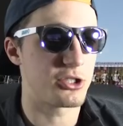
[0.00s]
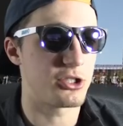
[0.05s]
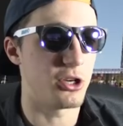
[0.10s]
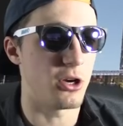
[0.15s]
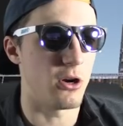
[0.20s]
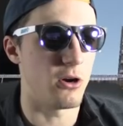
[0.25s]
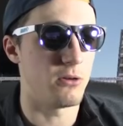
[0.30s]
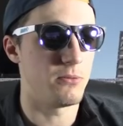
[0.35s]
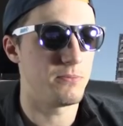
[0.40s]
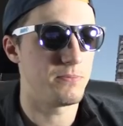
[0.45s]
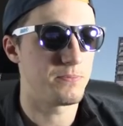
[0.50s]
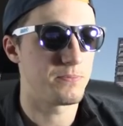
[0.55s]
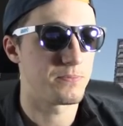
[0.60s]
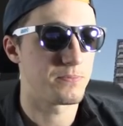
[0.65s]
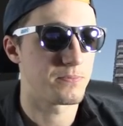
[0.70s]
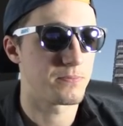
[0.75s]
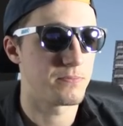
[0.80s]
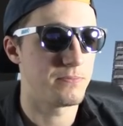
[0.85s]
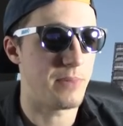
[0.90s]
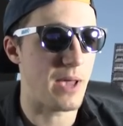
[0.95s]
Joe.
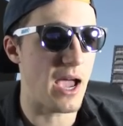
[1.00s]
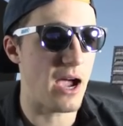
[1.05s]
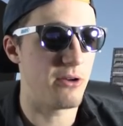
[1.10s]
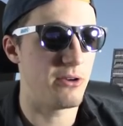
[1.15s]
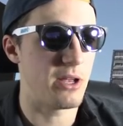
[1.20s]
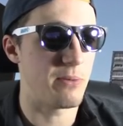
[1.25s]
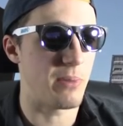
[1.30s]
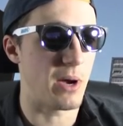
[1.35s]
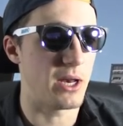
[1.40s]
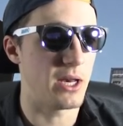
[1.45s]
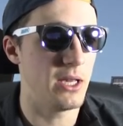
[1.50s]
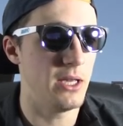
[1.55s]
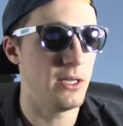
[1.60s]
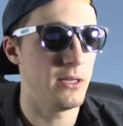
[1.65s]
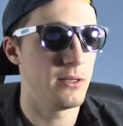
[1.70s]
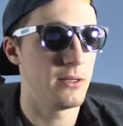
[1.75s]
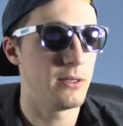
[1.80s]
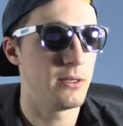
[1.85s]
Pound it, buddy.